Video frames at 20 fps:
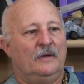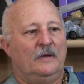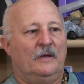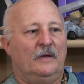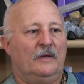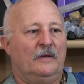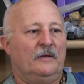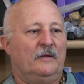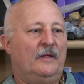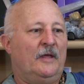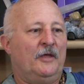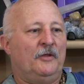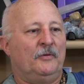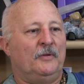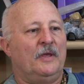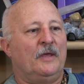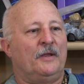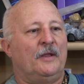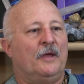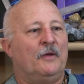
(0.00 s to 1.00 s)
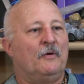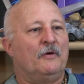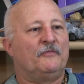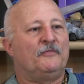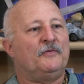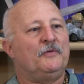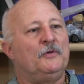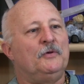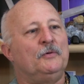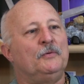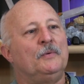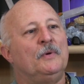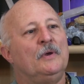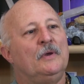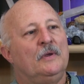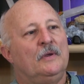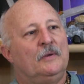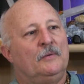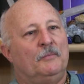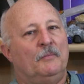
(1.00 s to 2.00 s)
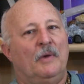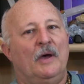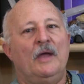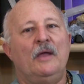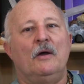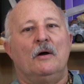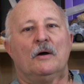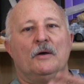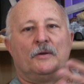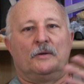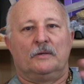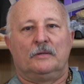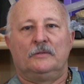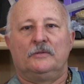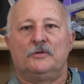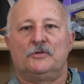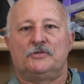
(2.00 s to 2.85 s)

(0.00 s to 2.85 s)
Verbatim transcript: uh, and and I offer you my honor